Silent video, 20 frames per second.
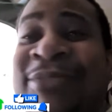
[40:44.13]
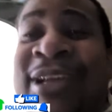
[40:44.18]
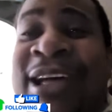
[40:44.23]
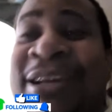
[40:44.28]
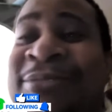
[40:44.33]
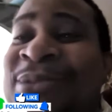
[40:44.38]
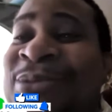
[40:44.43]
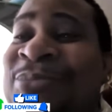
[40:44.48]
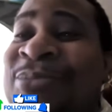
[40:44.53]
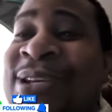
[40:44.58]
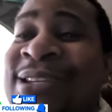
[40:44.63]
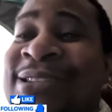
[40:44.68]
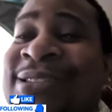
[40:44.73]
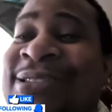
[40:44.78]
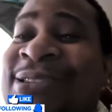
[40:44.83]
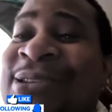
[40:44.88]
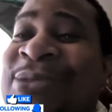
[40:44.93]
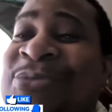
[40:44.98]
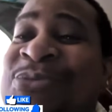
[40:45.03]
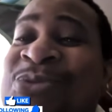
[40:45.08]
be messing
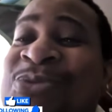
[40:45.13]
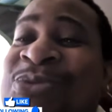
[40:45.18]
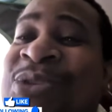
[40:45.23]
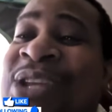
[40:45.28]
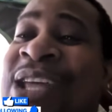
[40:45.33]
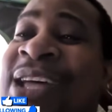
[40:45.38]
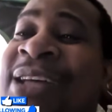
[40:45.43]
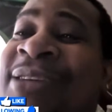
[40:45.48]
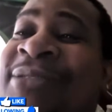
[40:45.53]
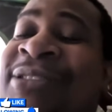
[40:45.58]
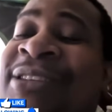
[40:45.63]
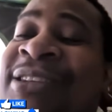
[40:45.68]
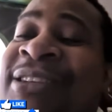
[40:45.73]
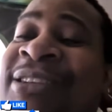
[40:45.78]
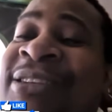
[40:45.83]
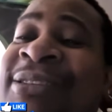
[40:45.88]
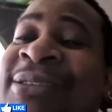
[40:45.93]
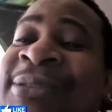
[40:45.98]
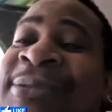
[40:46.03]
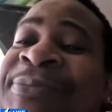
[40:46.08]
up sometimes.
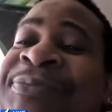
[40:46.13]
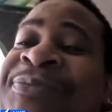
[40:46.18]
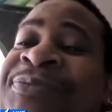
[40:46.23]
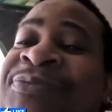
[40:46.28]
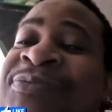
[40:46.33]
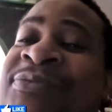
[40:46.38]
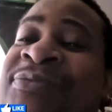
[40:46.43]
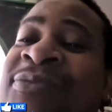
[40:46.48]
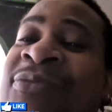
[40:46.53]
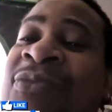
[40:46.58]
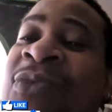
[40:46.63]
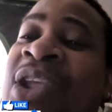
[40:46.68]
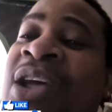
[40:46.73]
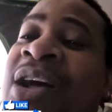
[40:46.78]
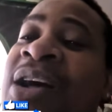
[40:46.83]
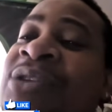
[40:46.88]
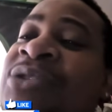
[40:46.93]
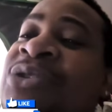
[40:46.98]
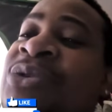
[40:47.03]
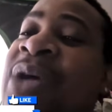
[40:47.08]

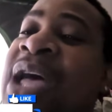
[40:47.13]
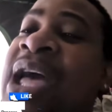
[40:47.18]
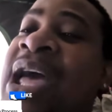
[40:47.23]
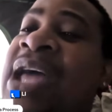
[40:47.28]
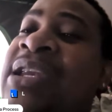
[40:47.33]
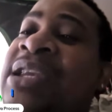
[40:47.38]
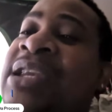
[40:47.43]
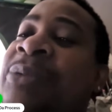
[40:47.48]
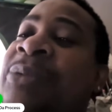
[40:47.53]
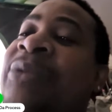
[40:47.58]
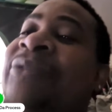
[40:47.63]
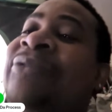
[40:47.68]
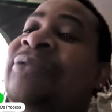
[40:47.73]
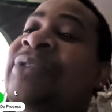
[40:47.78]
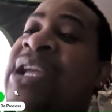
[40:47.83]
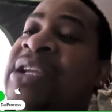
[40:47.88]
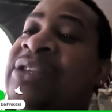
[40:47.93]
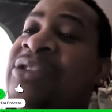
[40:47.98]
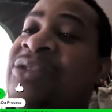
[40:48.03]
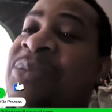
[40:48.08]
Also, adding a
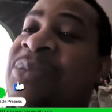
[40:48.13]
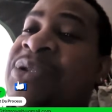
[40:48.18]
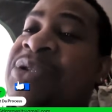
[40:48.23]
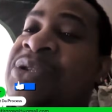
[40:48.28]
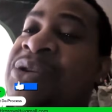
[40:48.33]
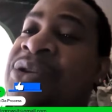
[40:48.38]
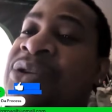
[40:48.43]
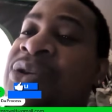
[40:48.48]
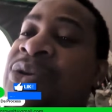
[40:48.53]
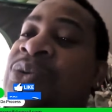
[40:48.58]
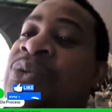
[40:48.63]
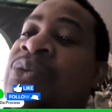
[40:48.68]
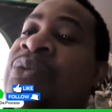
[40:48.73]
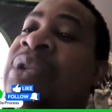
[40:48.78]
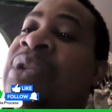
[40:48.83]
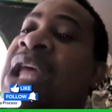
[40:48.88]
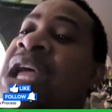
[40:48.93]
reflective material like